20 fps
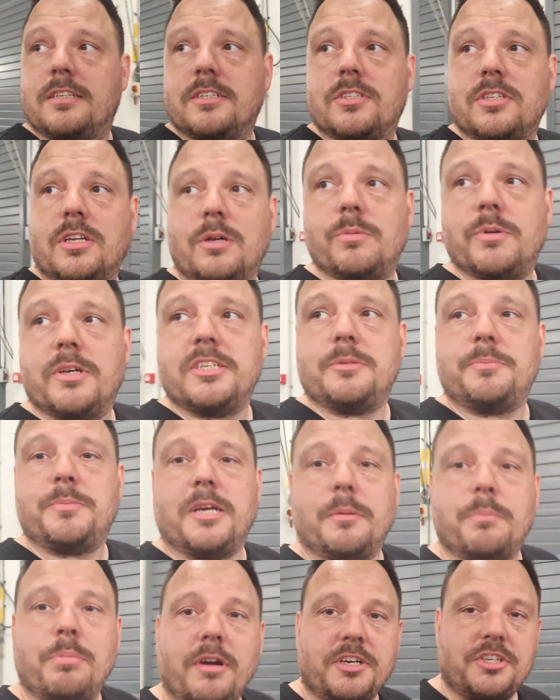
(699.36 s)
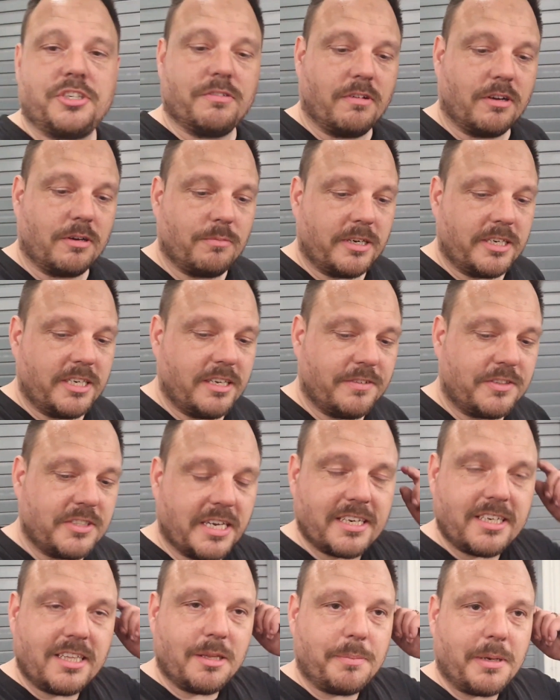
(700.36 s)
There's always a bit of pressure on when you're
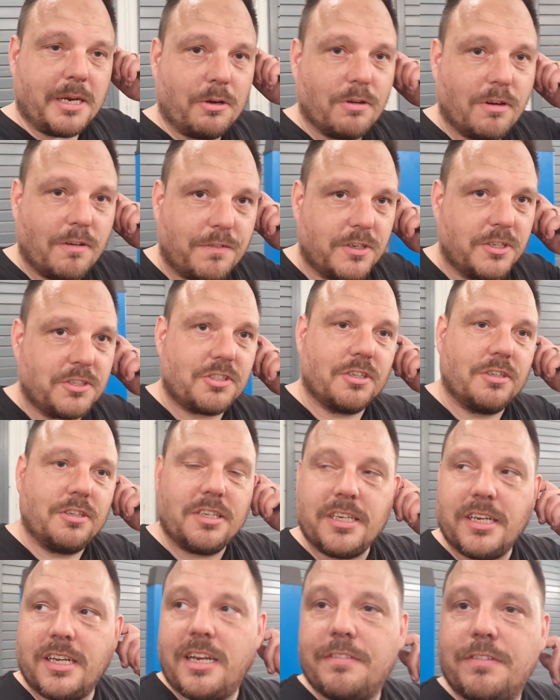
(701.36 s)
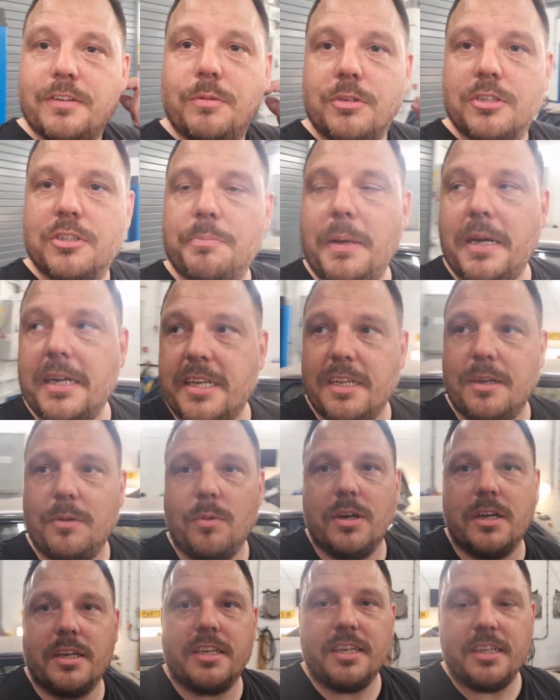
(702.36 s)
turning the power off on a Sunday and everyone's back in
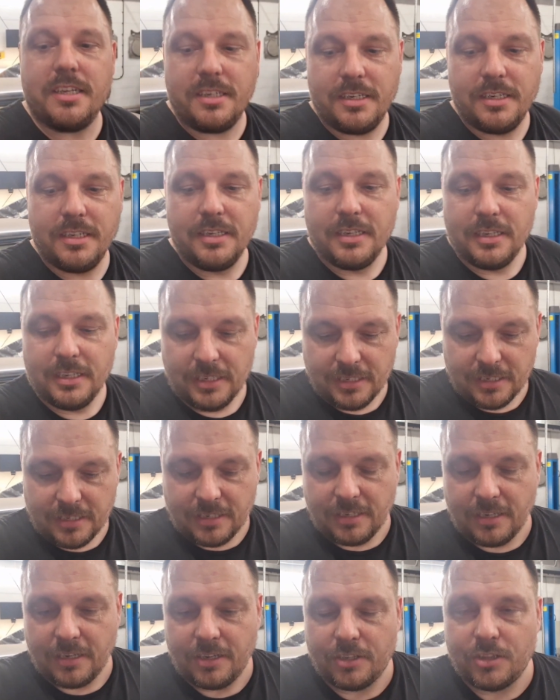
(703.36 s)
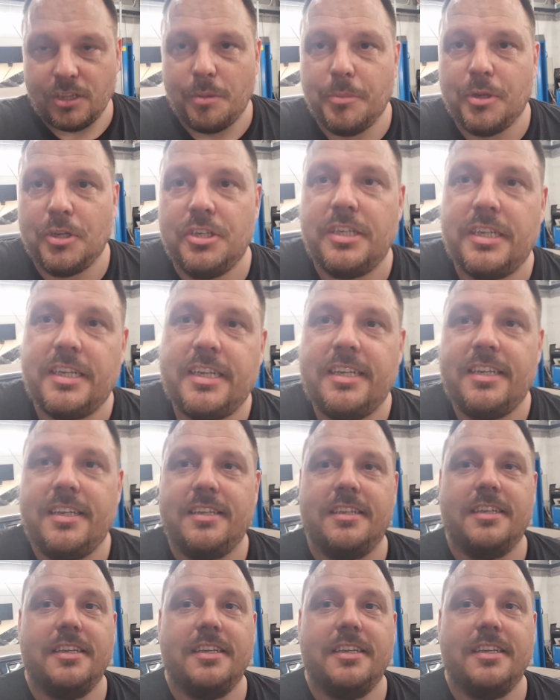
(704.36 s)
working on the Monday.